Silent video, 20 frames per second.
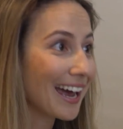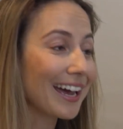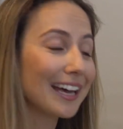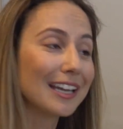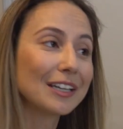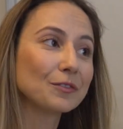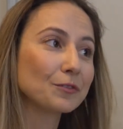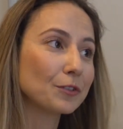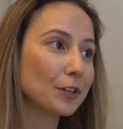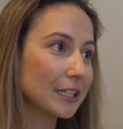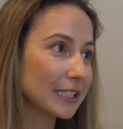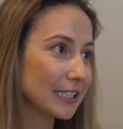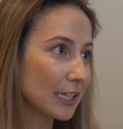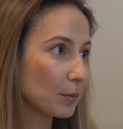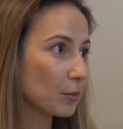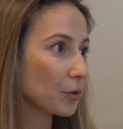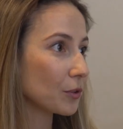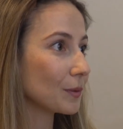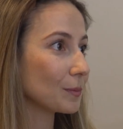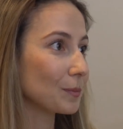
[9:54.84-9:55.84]
And for
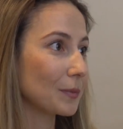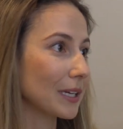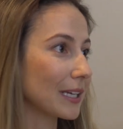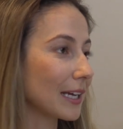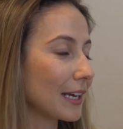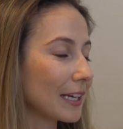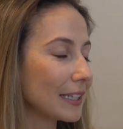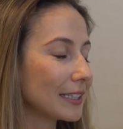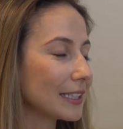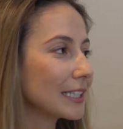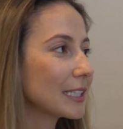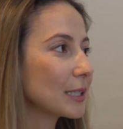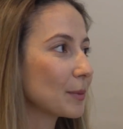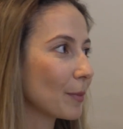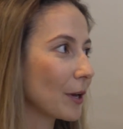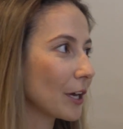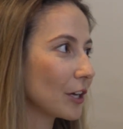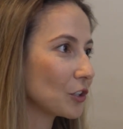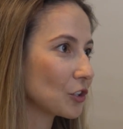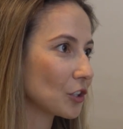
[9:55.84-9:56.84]
example, this
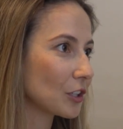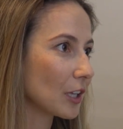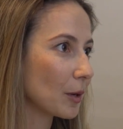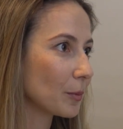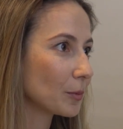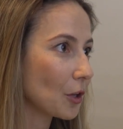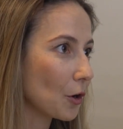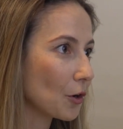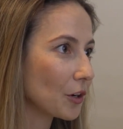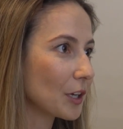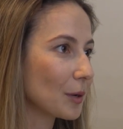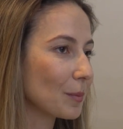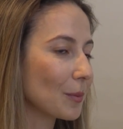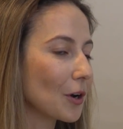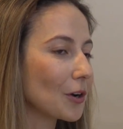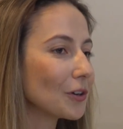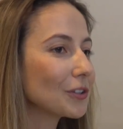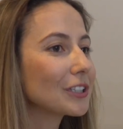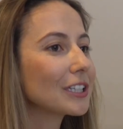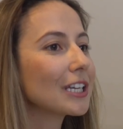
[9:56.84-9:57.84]
patient I'm talking
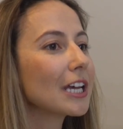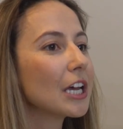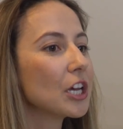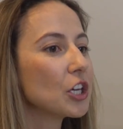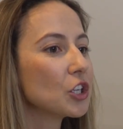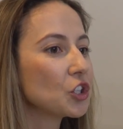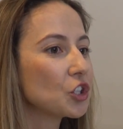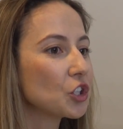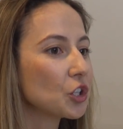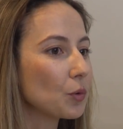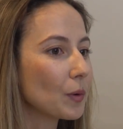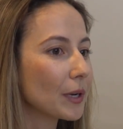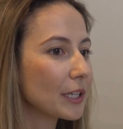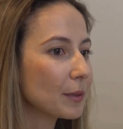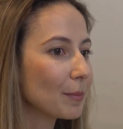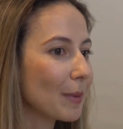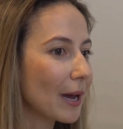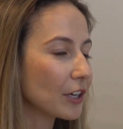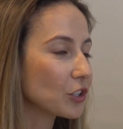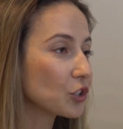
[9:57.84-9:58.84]
about, she
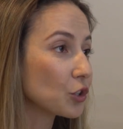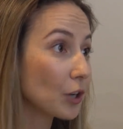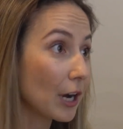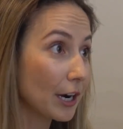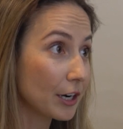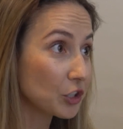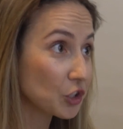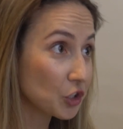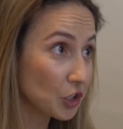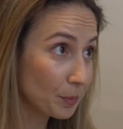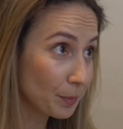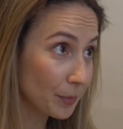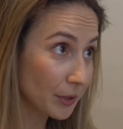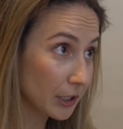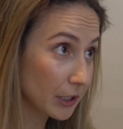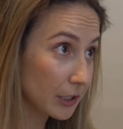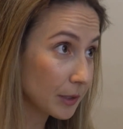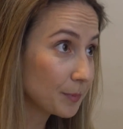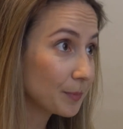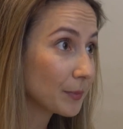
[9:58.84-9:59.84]
went back to her
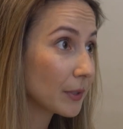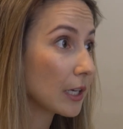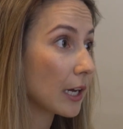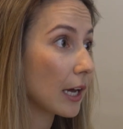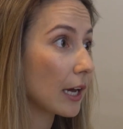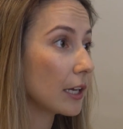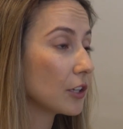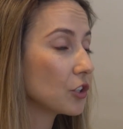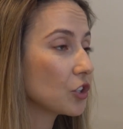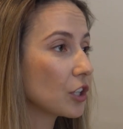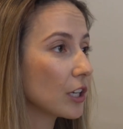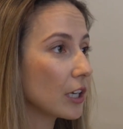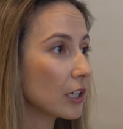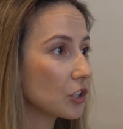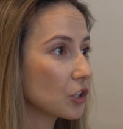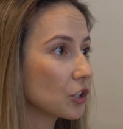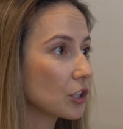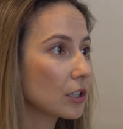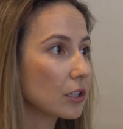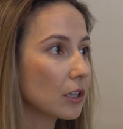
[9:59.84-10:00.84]
GP, and
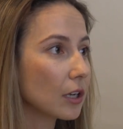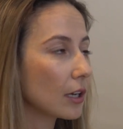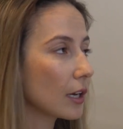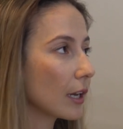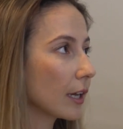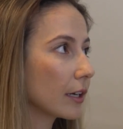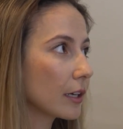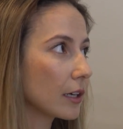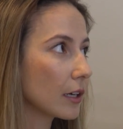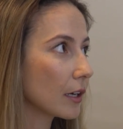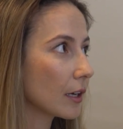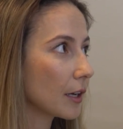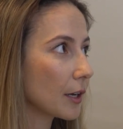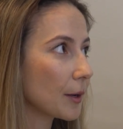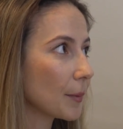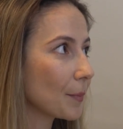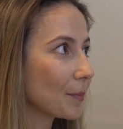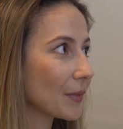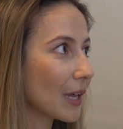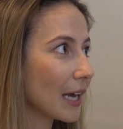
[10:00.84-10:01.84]
she's done
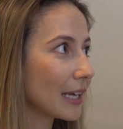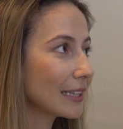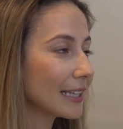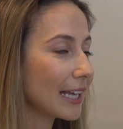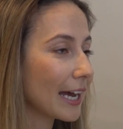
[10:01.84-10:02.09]
a